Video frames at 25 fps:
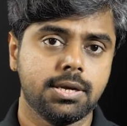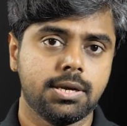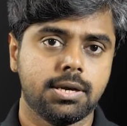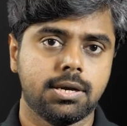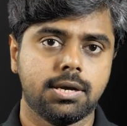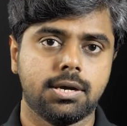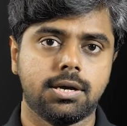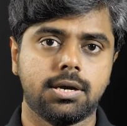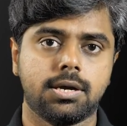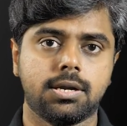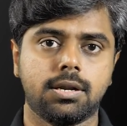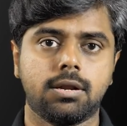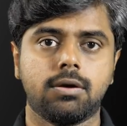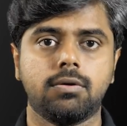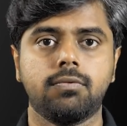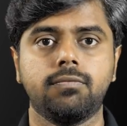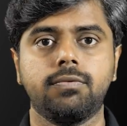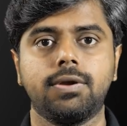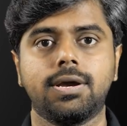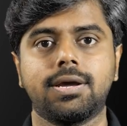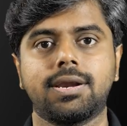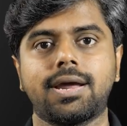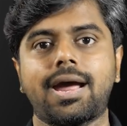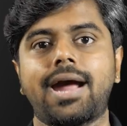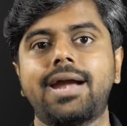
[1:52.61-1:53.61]
Now
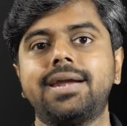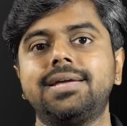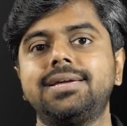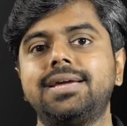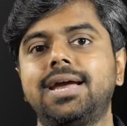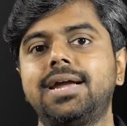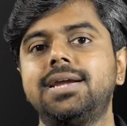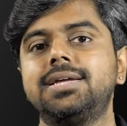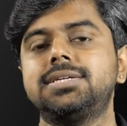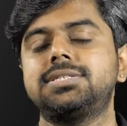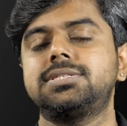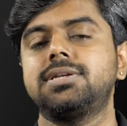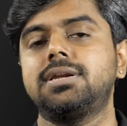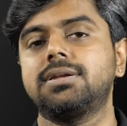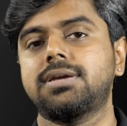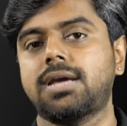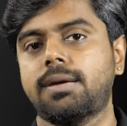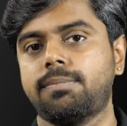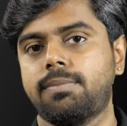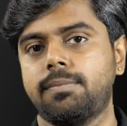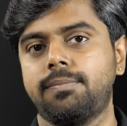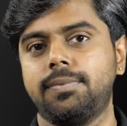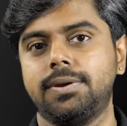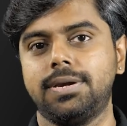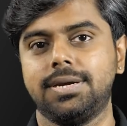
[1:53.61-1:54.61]
we are adding additional
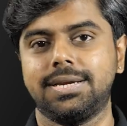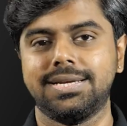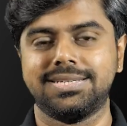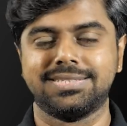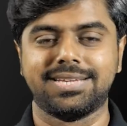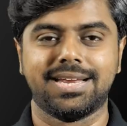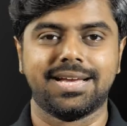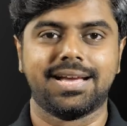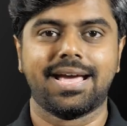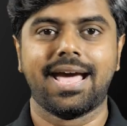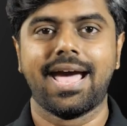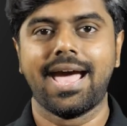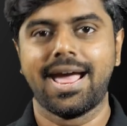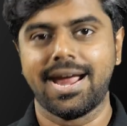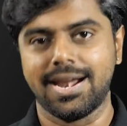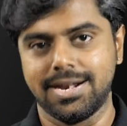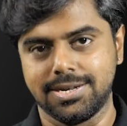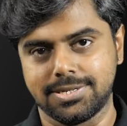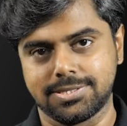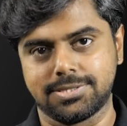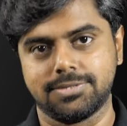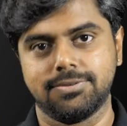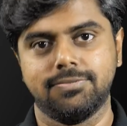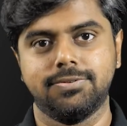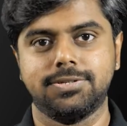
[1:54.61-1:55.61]
capabilities like
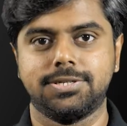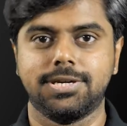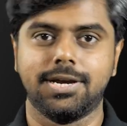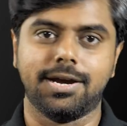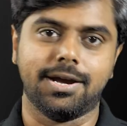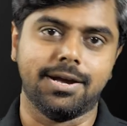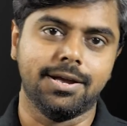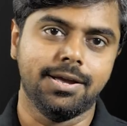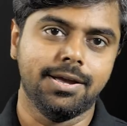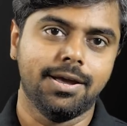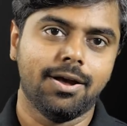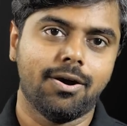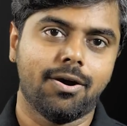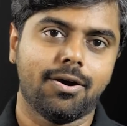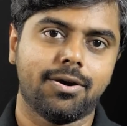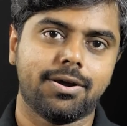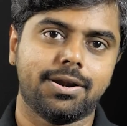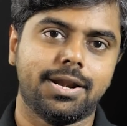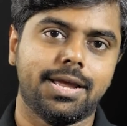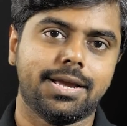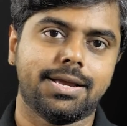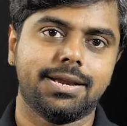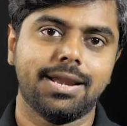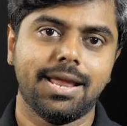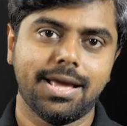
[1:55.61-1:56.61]
hands, which are
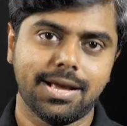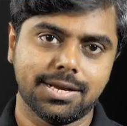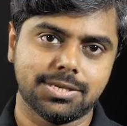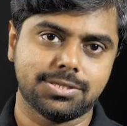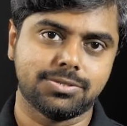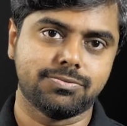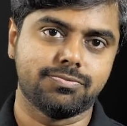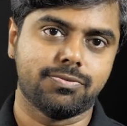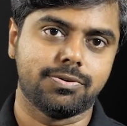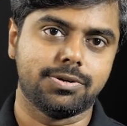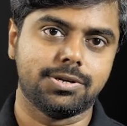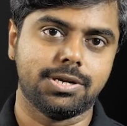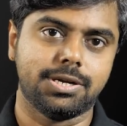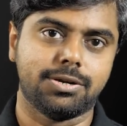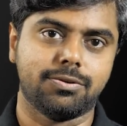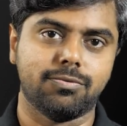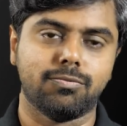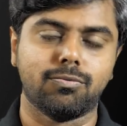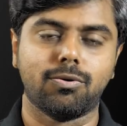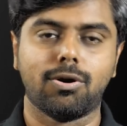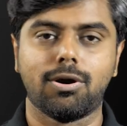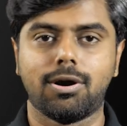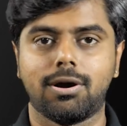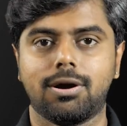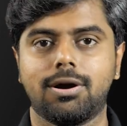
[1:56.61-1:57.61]
like legs, for it to
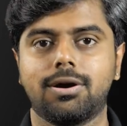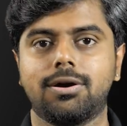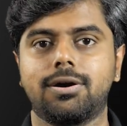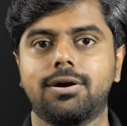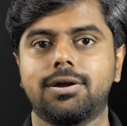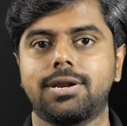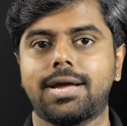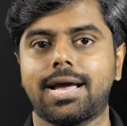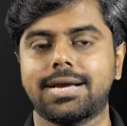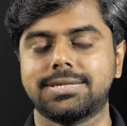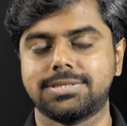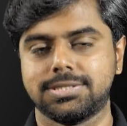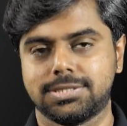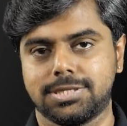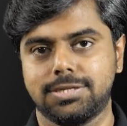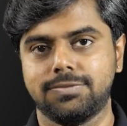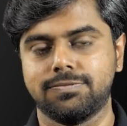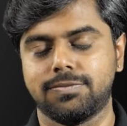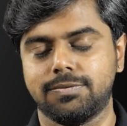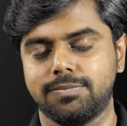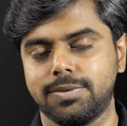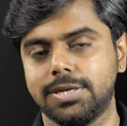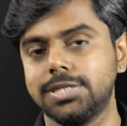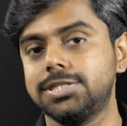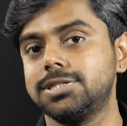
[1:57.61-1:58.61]
walk or access
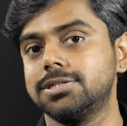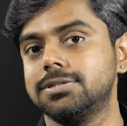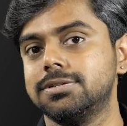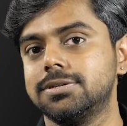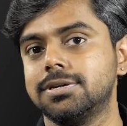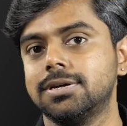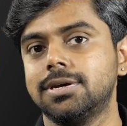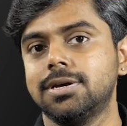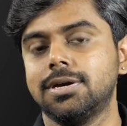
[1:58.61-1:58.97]
information,